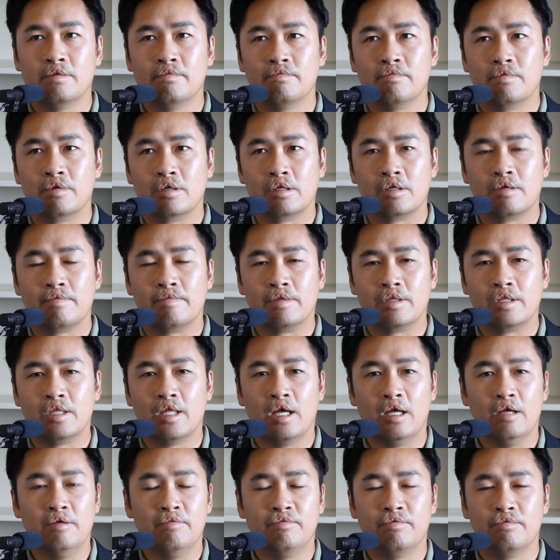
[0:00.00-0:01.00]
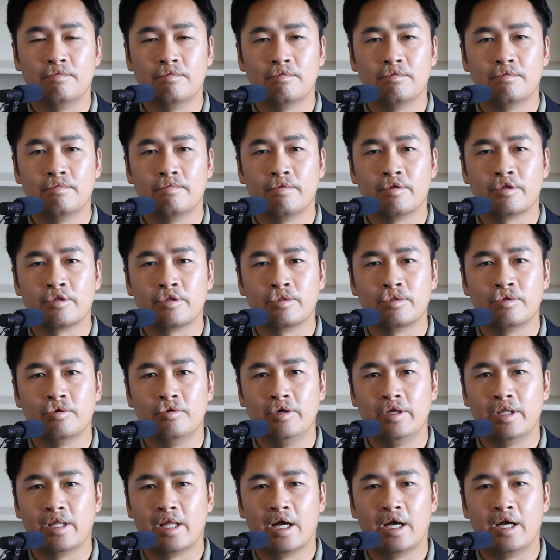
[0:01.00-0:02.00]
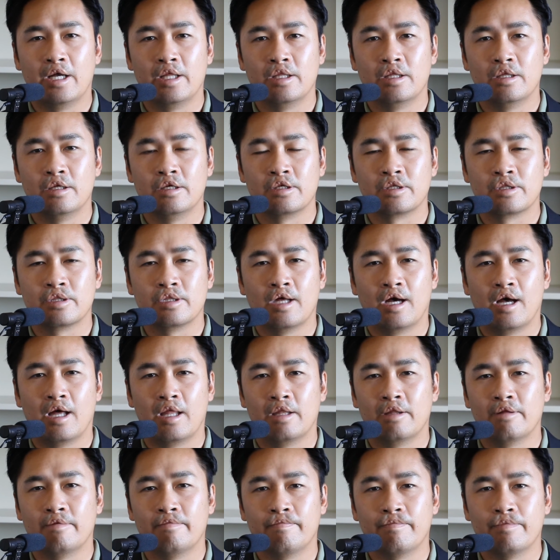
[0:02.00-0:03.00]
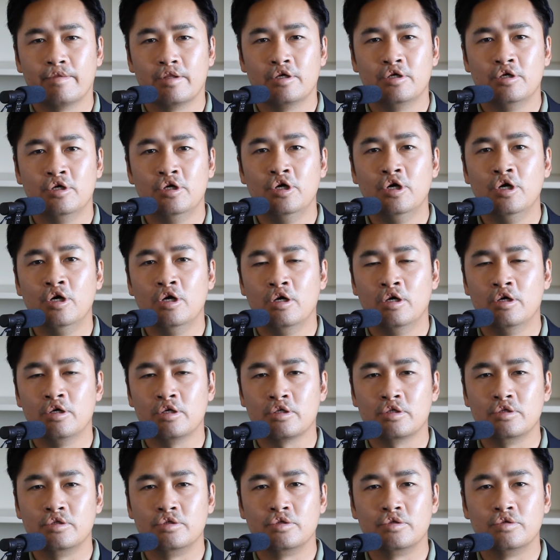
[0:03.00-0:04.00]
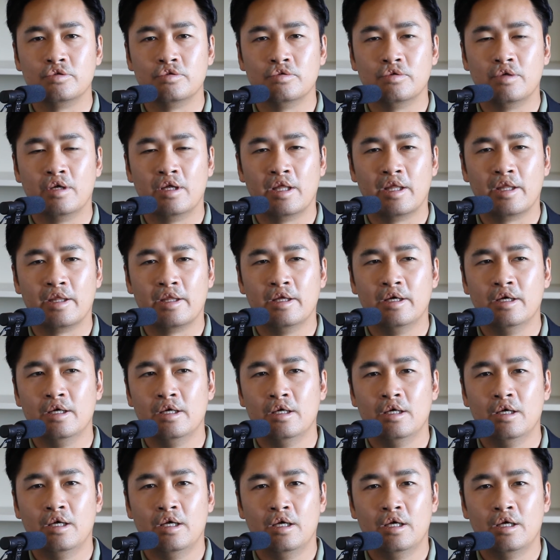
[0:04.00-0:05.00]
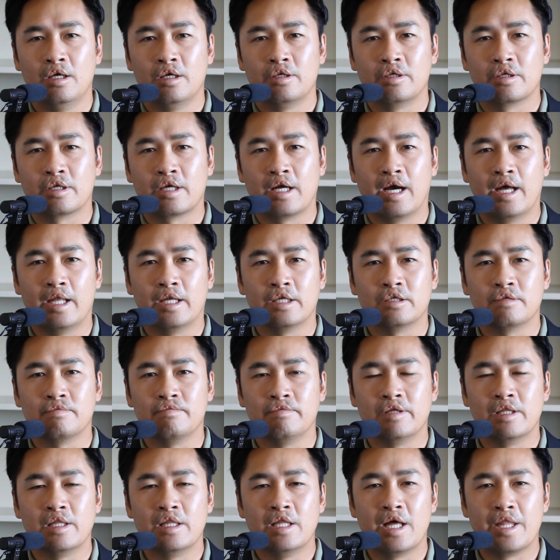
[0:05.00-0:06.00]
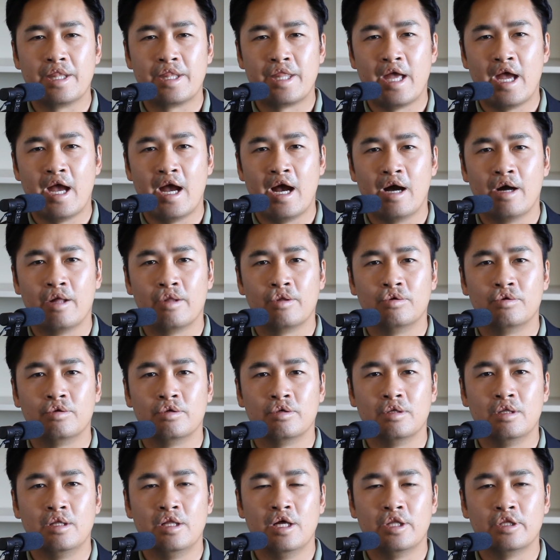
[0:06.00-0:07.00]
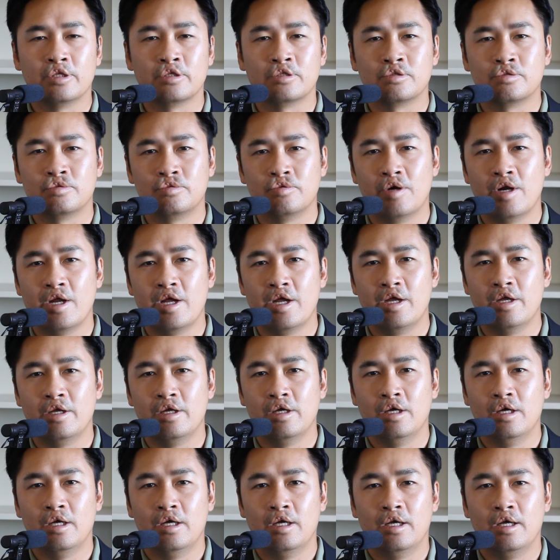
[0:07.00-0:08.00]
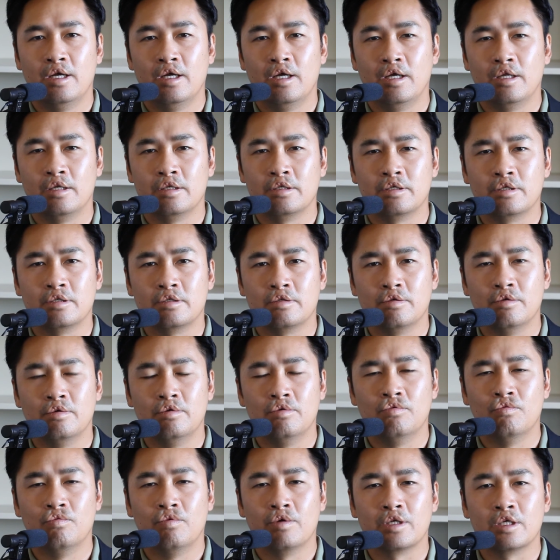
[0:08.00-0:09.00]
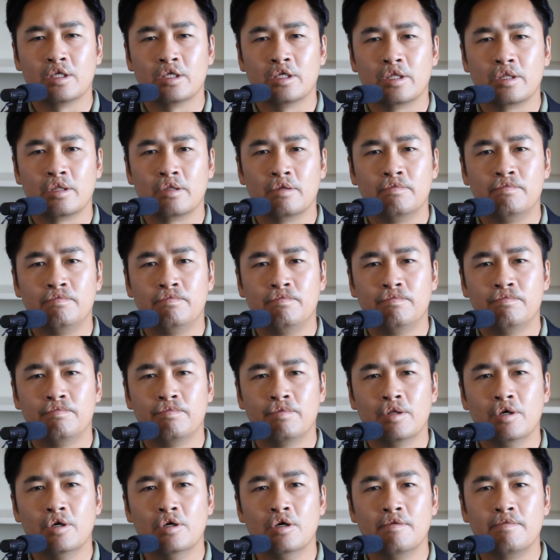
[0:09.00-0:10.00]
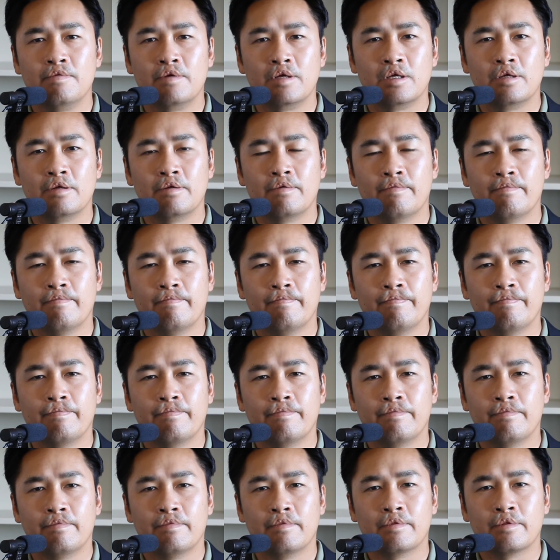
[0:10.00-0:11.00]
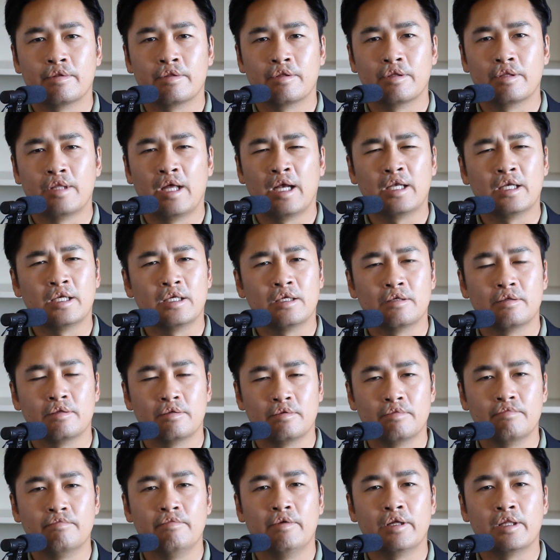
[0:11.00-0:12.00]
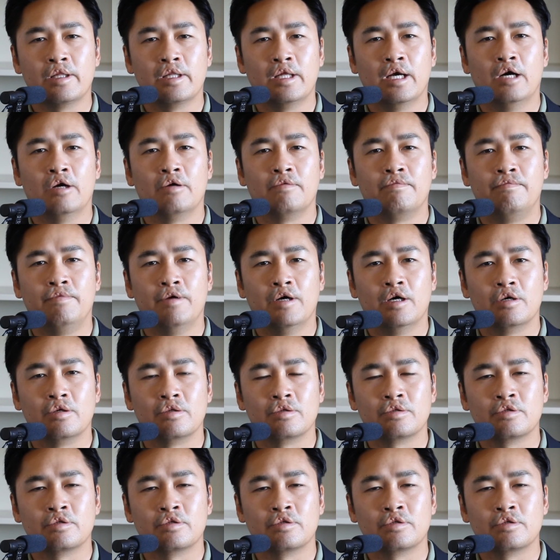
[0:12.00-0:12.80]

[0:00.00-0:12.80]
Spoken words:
But if the storyline is not hooking you and you're kind of just being let down or led astray, and just wasn't getting the flow of it. So that's basically how it felt.